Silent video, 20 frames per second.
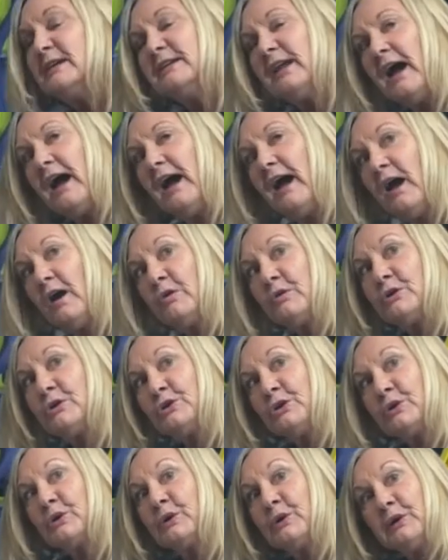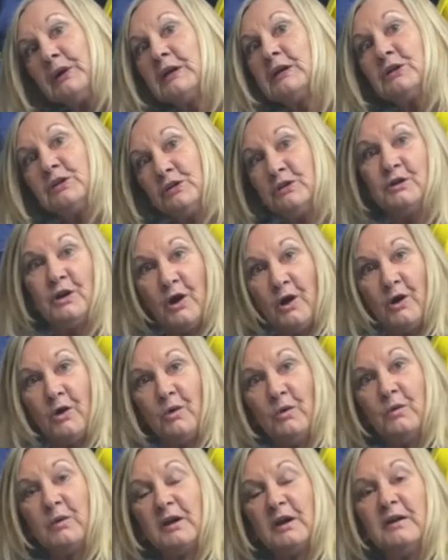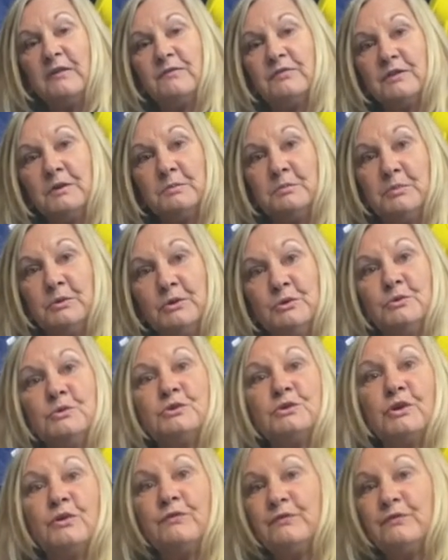Now, how are you going to know if the boots are